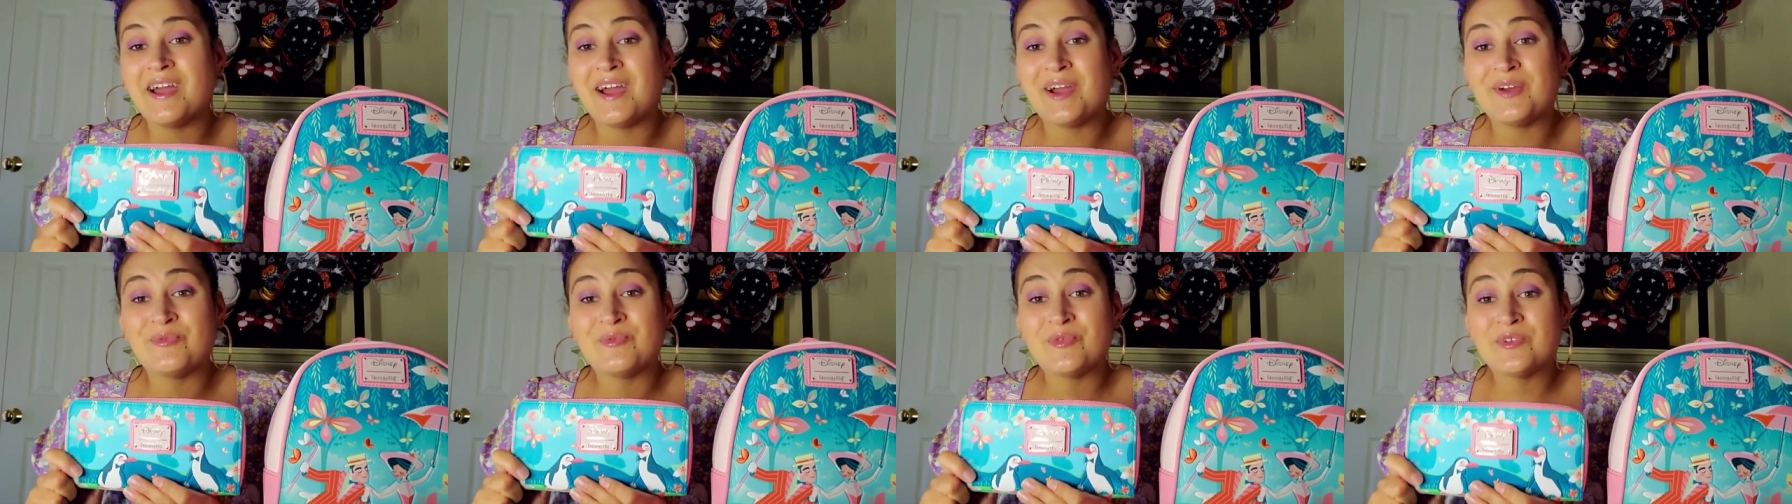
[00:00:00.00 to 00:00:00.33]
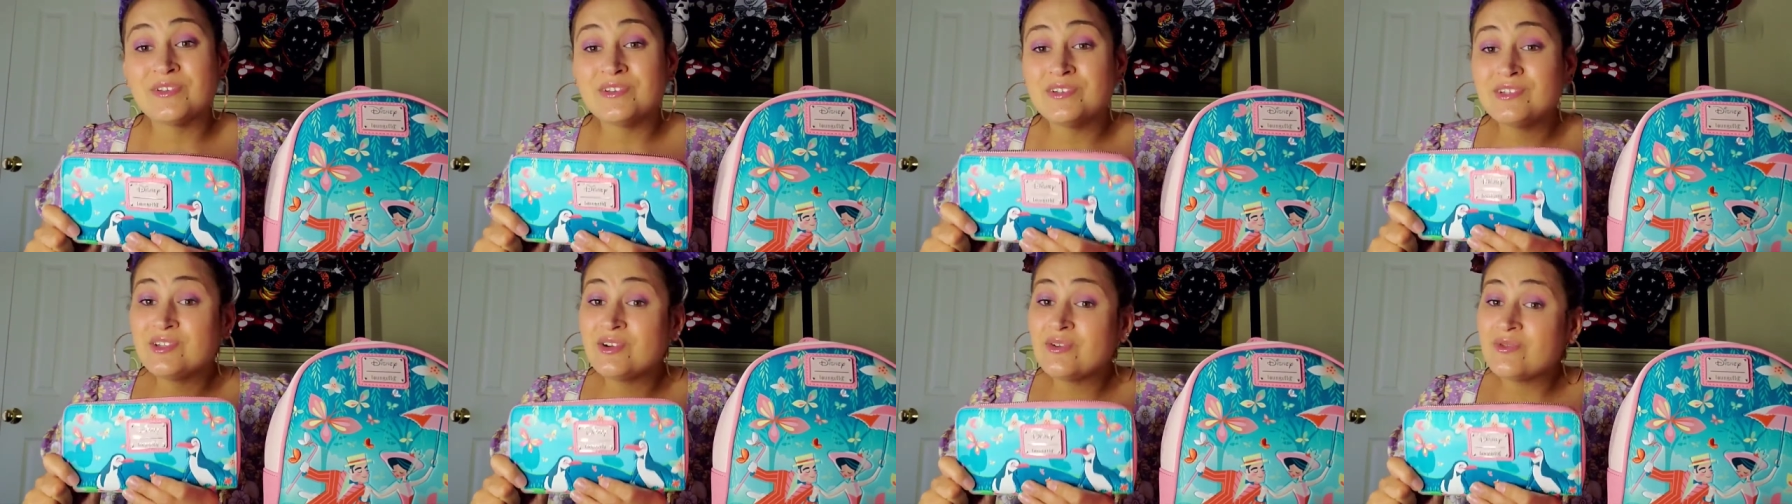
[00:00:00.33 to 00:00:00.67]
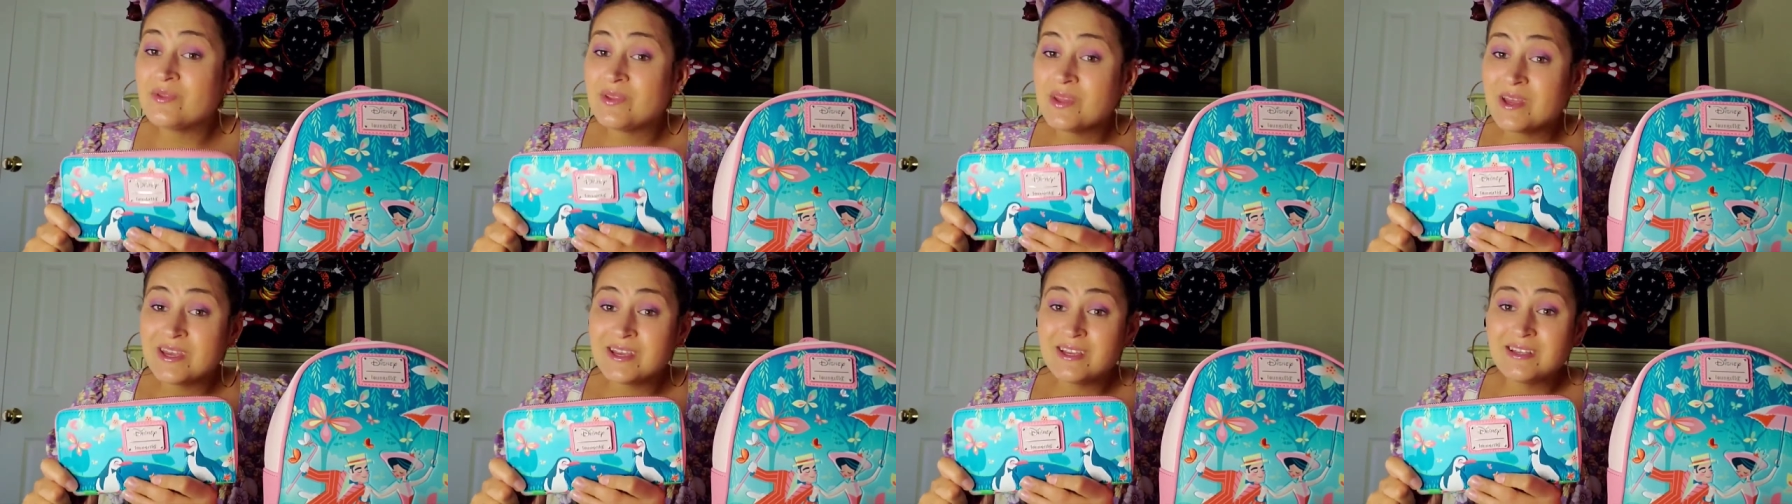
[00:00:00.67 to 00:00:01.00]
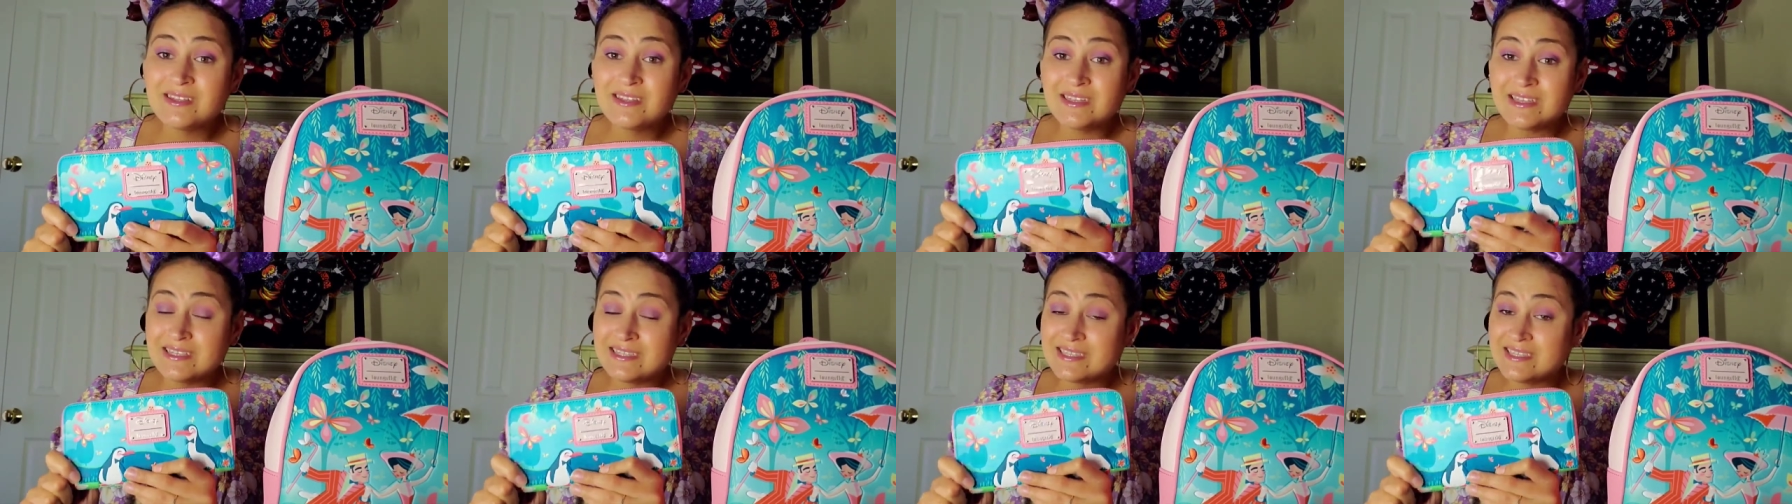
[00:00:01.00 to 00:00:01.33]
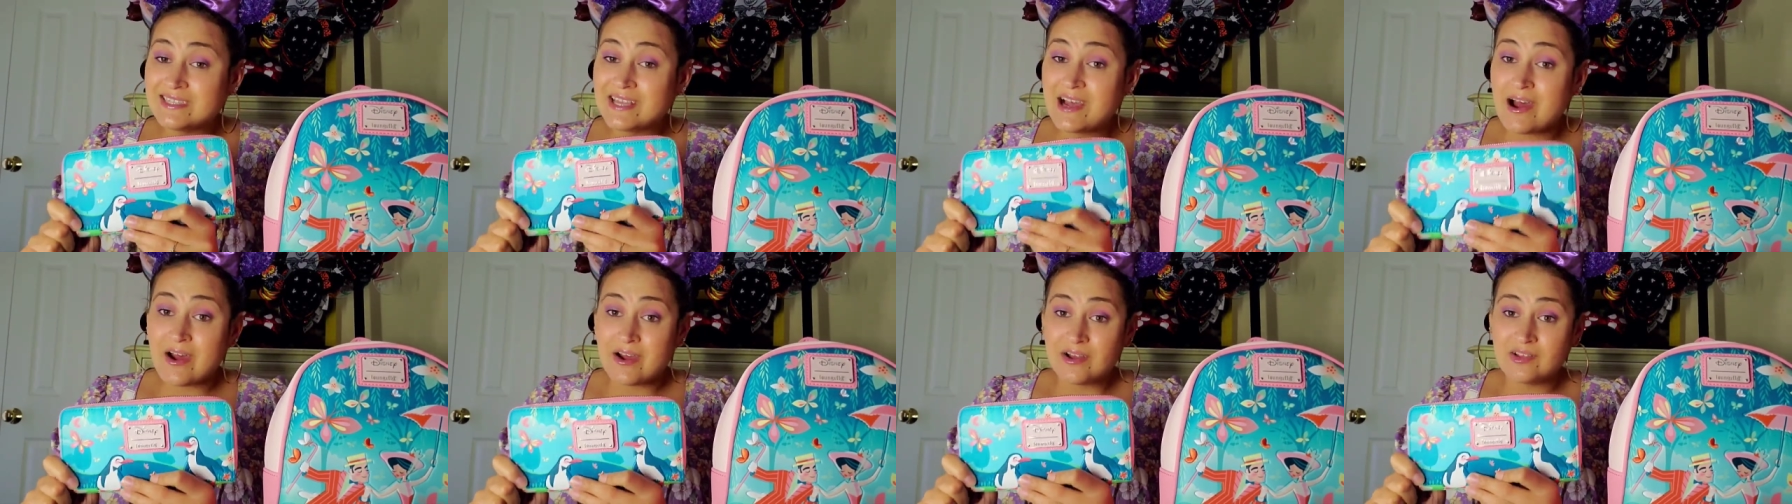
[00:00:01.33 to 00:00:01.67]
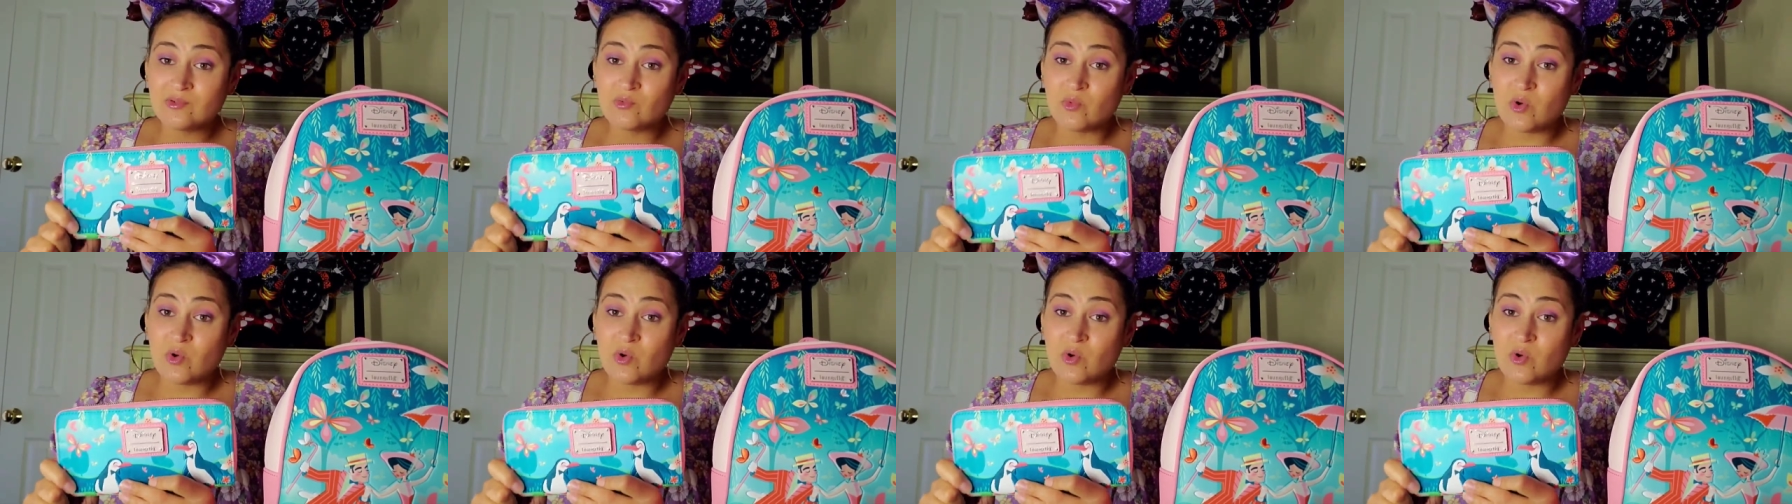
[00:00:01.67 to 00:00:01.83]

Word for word: I really don't like this size